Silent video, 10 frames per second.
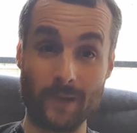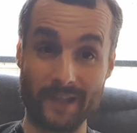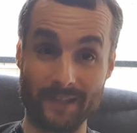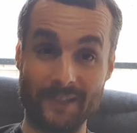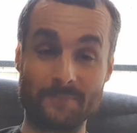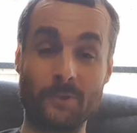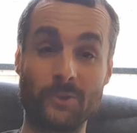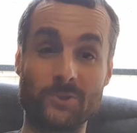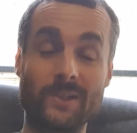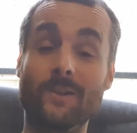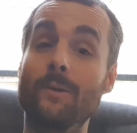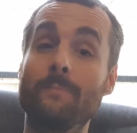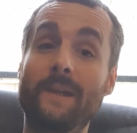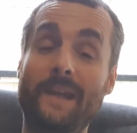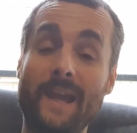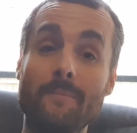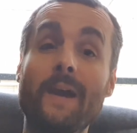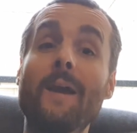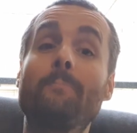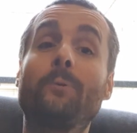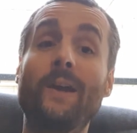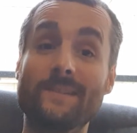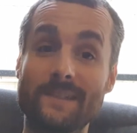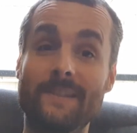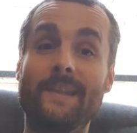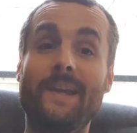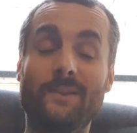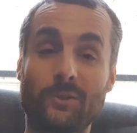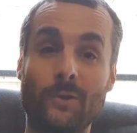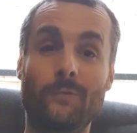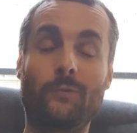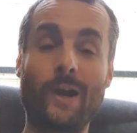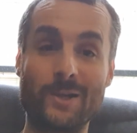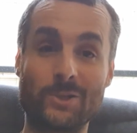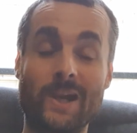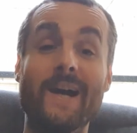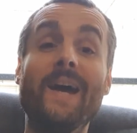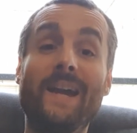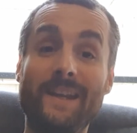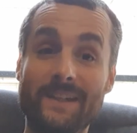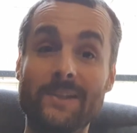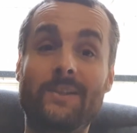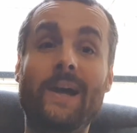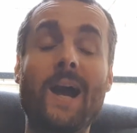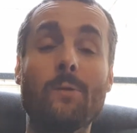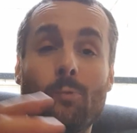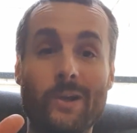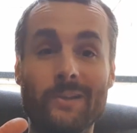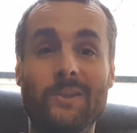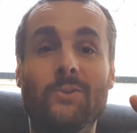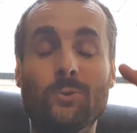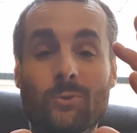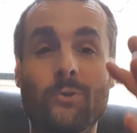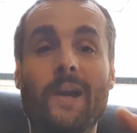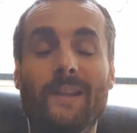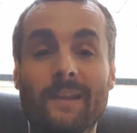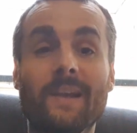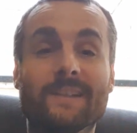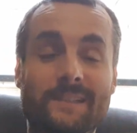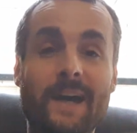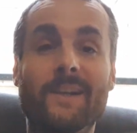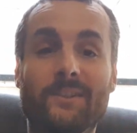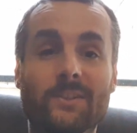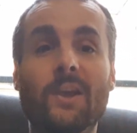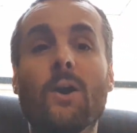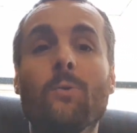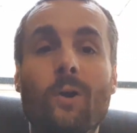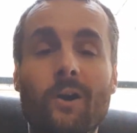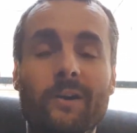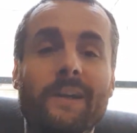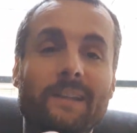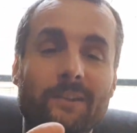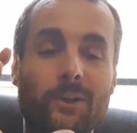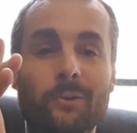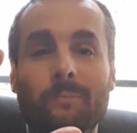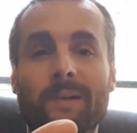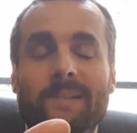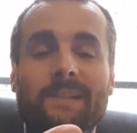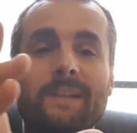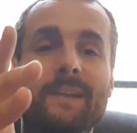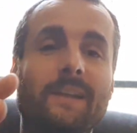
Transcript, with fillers: when the Poroshenko became a president of Russia, in the time when the Ukraine started a war in Donbass, uh,